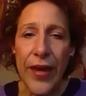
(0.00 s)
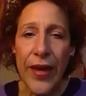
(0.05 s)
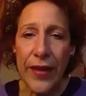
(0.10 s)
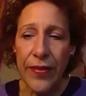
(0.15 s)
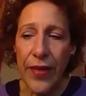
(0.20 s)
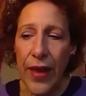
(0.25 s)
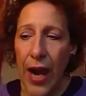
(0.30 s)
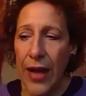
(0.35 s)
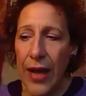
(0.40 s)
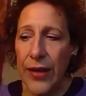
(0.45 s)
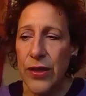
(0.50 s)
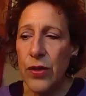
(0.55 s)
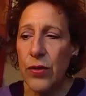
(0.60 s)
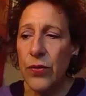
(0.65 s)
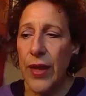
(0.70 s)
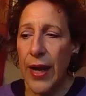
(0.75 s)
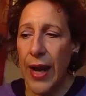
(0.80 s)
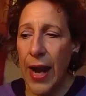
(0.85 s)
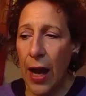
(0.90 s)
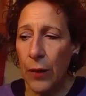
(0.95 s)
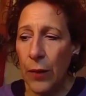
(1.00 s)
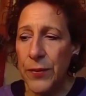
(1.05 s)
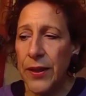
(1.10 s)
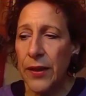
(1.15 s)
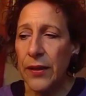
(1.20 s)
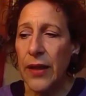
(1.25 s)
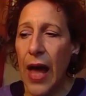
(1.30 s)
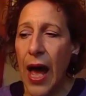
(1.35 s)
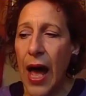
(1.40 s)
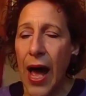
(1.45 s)
that I do that helps a
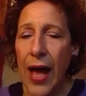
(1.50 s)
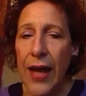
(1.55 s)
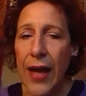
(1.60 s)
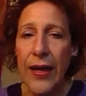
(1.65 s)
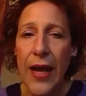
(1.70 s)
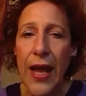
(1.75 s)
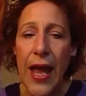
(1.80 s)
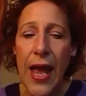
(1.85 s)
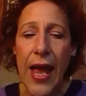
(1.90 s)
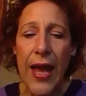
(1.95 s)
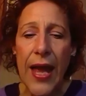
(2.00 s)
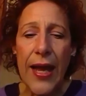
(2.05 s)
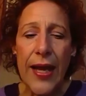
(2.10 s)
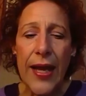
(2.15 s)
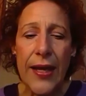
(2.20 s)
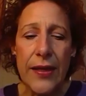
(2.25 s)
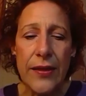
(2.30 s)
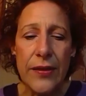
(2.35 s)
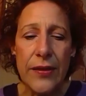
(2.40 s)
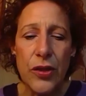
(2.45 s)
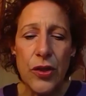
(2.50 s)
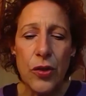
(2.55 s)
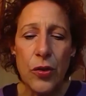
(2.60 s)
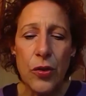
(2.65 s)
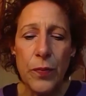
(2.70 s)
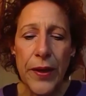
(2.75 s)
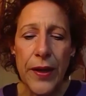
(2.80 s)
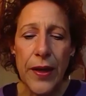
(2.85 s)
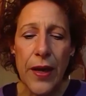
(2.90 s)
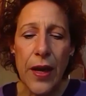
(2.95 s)
lot is to
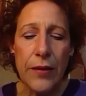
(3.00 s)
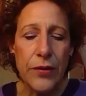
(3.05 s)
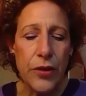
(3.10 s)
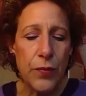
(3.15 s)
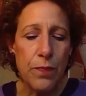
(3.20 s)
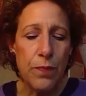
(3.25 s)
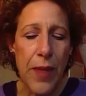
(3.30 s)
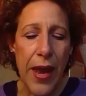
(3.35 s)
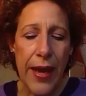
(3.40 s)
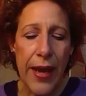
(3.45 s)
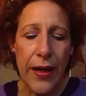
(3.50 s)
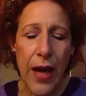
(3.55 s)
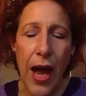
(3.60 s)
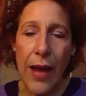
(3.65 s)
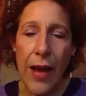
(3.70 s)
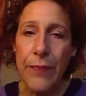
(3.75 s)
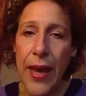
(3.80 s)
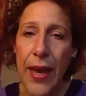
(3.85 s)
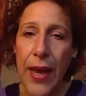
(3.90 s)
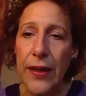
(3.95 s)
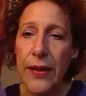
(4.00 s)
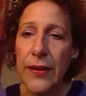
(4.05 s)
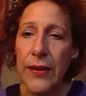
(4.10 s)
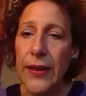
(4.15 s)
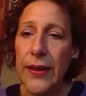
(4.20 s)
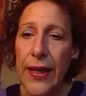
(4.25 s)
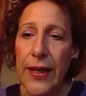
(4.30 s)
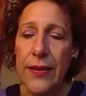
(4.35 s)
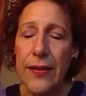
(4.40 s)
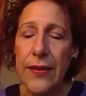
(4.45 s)
make a
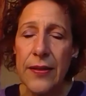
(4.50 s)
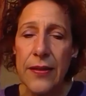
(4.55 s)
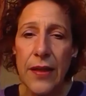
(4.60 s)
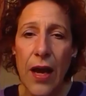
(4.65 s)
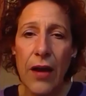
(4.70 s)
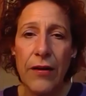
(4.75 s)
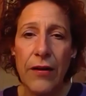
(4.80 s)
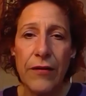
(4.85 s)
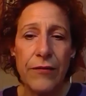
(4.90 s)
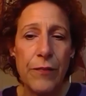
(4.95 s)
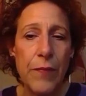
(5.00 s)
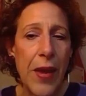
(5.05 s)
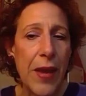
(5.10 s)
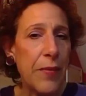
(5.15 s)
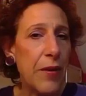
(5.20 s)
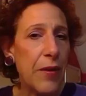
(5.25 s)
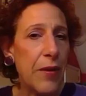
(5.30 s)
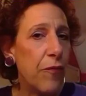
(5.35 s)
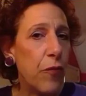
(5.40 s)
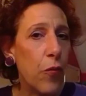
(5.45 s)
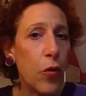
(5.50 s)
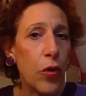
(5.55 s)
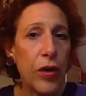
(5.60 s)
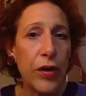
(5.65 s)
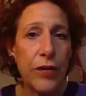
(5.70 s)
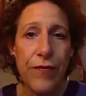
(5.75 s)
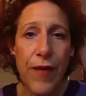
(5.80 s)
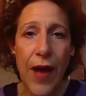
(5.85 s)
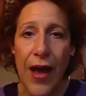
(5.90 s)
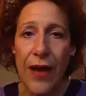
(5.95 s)
list of maybe 4 or
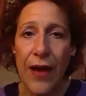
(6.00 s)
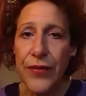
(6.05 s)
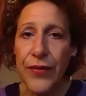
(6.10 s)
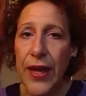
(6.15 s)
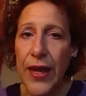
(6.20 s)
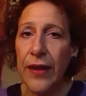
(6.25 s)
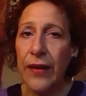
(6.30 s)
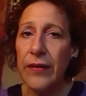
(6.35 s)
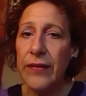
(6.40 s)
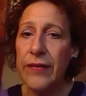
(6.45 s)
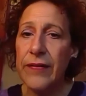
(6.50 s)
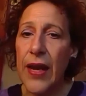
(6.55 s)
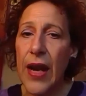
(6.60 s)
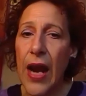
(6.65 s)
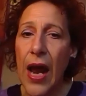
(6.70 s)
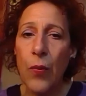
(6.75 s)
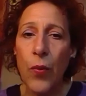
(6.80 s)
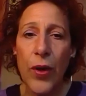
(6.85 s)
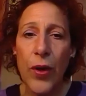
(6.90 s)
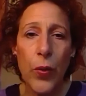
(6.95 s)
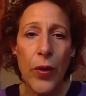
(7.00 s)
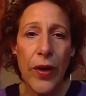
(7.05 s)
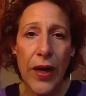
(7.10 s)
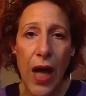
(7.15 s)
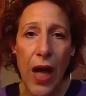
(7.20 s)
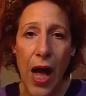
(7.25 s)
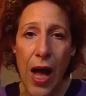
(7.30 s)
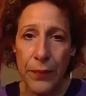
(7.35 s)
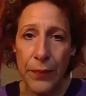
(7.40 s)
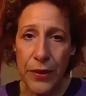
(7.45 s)
5 things that I want to
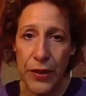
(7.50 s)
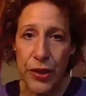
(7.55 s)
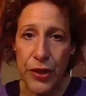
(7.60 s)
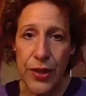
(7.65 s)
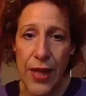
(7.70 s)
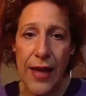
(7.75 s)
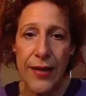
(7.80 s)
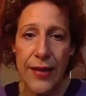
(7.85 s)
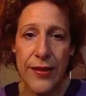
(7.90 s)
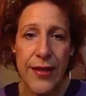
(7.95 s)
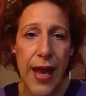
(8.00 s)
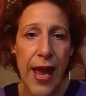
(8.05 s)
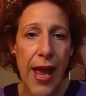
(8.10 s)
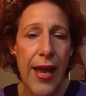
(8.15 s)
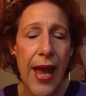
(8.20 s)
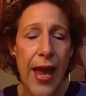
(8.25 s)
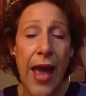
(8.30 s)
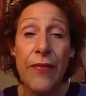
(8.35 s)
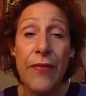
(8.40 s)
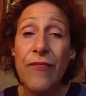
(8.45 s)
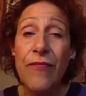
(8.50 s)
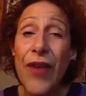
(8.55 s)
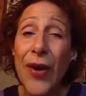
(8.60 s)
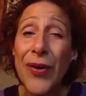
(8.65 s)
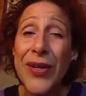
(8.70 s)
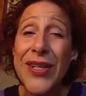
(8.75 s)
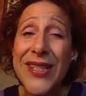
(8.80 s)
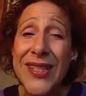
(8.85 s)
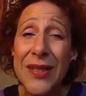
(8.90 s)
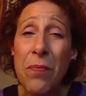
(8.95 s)
accomplish that day, and
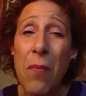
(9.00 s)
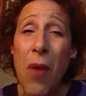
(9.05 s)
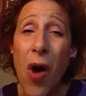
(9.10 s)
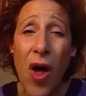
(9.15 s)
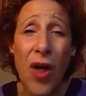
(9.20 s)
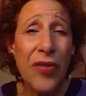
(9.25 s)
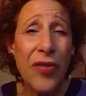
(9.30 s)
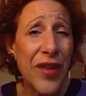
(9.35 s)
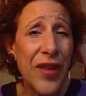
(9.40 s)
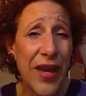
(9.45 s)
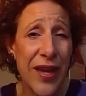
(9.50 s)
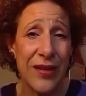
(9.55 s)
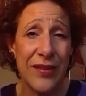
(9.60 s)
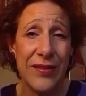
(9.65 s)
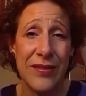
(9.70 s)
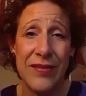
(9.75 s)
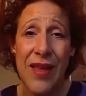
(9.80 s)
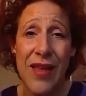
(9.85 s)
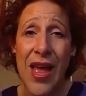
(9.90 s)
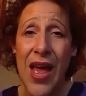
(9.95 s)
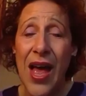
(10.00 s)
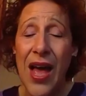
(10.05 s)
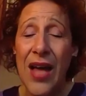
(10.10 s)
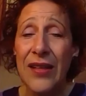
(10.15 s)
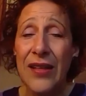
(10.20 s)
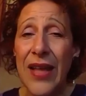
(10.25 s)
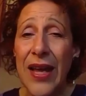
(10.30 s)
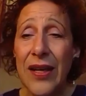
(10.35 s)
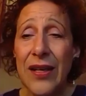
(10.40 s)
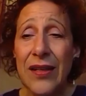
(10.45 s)
very small things.
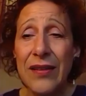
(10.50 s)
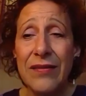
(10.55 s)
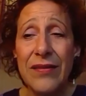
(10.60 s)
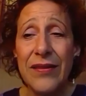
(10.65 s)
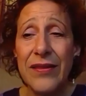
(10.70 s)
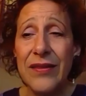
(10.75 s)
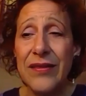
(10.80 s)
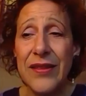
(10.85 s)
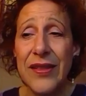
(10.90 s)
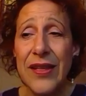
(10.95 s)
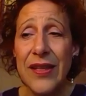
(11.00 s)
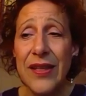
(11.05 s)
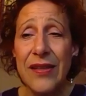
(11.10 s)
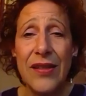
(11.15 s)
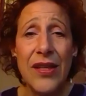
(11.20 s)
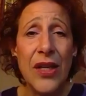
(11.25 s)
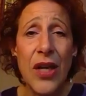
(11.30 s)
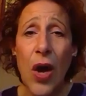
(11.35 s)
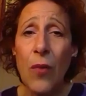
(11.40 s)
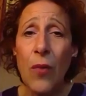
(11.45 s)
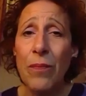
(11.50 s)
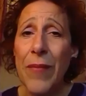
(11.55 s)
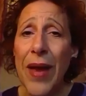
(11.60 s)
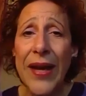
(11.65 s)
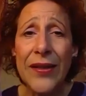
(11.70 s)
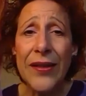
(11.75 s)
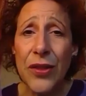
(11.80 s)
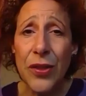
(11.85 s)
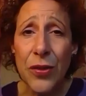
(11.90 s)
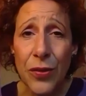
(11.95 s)
Like,
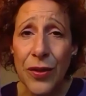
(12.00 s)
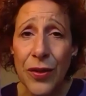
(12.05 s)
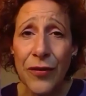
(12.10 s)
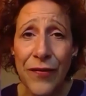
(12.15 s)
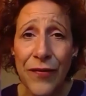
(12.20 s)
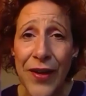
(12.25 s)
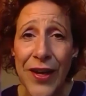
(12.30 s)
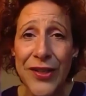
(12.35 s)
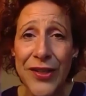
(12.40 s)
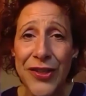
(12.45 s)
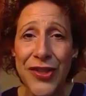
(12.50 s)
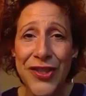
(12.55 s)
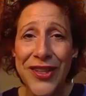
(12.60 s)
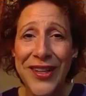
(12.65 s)
make tuna fish,